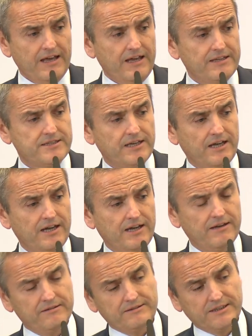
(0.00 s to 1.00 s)
It's a,
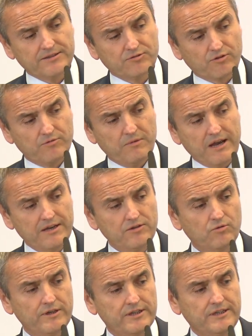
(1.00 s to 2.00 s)
uh, just to remind
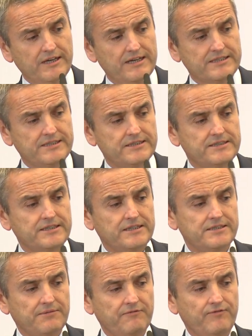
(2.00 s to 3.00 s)
you what it does, it's,
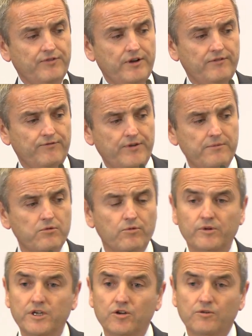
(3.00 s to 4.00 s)
it's a
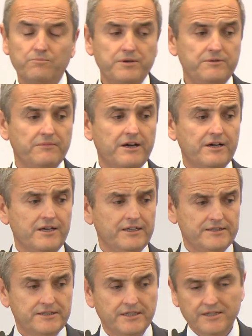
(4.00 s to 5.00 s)
framework with incomplete
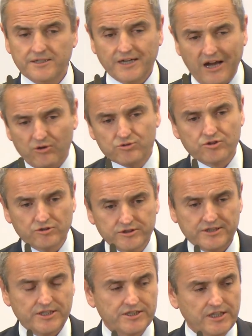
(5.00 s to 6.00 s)
markets. Households
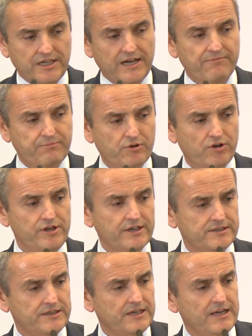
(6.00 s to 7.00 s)
essentially have
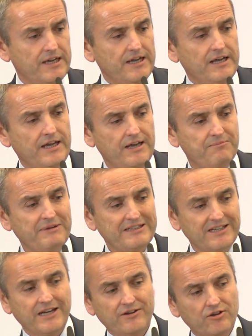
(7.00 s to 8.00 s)
projects, uh, but
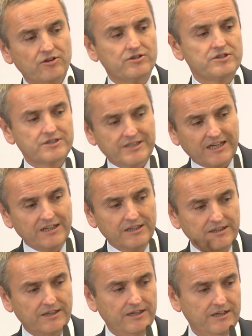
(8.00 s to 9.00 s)
they cannot
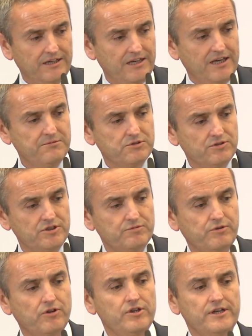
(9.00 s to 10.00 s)
sell uh, claims on these
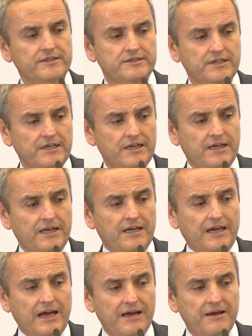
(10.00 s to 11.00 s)
projects.
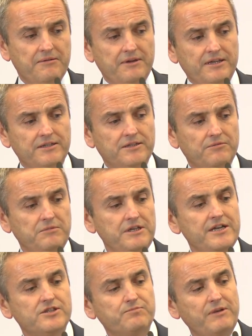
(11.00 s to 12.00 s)
Uh,
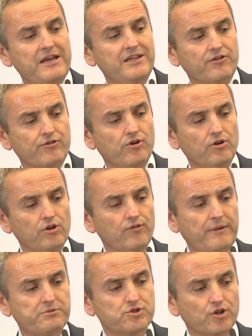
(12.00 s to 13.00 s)
intermediaries play play the role
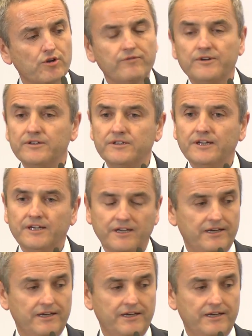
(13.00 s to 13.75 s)
of absorbing uh, uh,